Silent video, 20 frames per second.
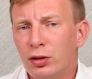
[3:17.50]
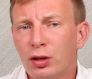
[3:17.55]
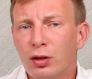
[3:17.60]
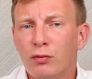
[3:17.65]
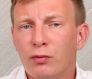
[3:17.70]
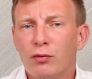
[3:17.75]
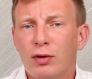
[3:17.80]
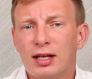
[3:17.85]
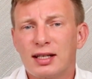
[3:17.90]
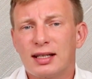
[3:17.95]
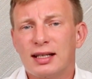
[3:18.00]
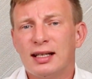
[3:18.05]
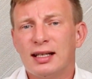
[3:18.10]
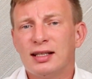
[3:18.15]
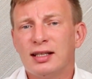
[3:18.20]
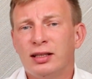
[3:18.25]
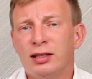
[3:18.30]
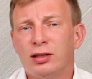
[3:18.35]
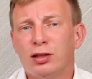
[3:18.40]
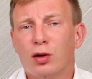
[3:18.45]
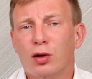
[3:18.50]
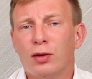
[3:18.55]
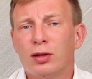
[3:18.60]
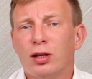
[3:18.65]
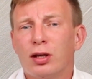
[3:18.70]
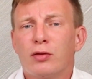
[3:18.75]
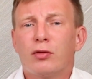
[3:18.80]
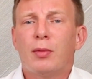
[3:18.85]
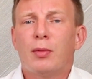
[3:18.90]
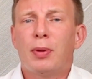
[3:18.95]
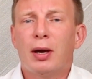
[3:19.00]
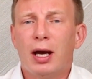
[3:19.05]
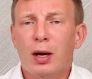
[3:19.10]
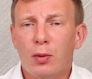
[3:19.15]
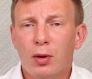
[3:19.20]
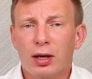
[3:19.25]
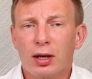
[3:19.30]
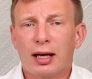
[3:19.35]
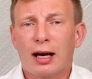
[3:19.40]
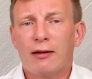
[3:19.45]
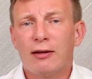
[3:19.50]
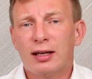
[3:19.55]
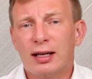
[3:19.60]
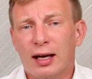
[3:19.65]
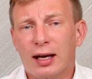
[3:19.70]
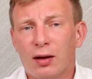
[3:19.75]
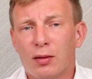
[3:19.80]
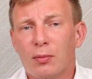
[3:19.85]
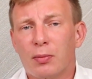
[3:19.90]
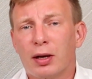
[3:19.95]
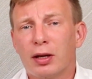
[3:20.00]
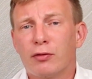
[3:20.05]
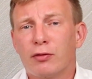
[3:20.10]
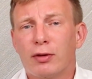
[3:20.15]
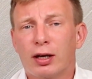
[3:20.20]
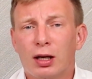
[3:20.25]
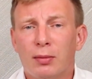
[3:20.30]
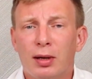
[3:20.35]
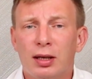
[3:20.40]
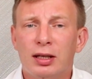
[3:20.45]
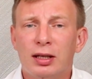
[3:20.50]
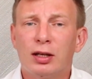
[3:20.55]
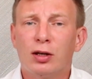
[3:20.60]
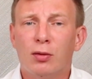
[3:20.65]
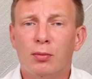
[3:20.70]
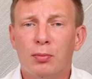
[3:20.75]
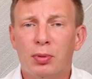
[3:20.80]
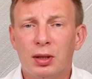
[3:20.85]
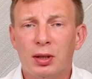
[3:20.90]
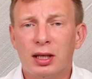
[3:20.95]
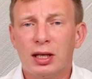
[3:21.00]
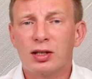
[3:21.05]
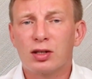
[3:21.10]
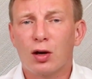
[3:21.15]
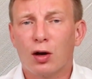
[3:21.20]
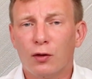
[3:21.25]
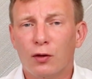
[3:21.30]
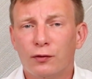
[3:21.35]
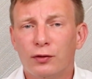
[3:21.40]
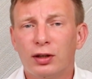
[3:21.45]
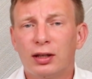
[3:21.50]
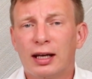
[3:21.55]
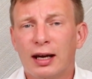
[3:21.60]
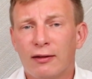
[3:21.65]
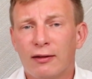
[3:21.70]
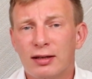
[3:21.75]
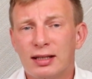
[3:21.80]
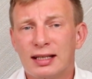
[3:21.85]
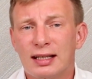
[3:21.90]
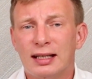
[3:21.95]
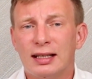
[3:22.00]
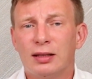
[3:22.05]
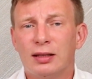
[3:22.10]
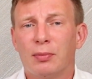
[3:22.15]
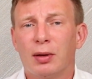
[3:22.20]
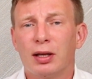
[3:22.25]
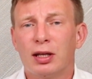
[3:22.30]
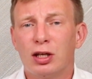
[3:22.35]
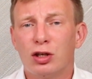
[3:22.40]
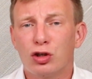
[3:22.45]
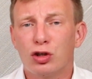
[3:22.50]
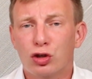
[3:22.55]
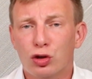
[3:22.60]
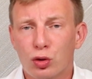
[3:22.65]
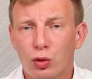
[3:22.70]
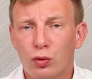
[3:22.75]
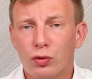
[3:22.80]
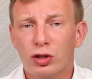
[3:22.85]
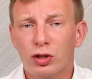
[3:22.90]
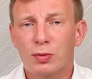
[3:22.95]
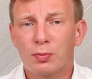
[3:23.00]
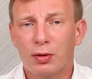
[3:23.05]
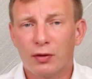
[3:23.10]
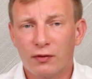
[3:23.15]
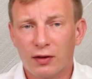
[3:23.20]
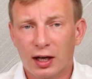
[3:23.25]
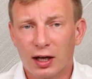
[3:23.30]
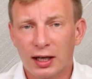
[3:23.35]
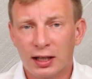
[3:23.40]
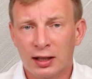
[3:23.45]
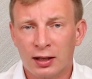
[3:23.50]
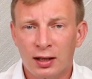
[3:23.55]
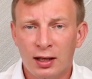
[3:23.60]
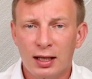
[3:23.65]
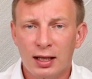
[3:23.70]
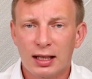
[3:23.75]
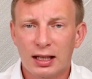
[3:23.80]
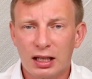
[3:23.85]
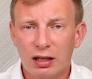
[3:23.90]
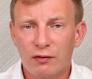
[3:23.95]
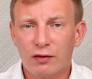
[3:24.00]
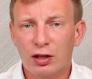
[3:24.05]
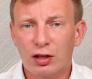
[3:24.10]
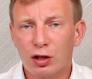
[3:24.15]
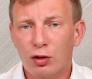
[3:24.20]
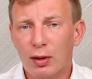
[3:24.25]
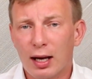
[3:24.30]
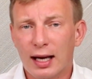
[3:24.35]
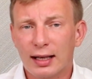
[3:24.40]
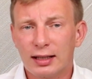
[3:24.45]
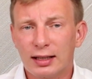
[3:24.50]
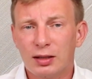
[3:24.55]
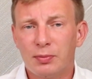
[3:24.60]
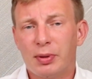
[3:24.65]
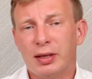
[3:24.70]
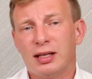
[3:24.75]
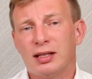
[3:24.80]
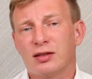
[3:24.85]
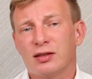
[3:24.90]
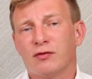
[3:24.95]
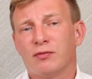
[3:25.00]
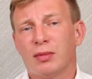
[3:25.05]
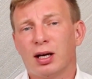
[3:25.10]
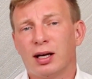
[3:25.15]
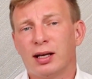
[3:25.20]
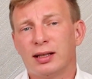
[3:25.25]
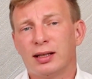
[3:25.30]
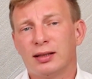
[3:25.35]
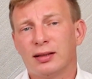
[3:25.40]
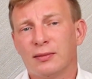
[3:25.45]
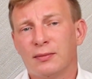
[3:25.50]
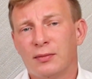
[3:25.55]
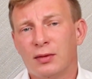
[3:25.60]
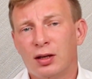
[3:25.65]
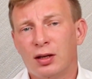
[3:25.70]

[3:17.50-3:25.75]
you can rest easy knowing that the repair work carried out by the recommended company is often guaranteed by the insurance provider, giving you added peace of mind.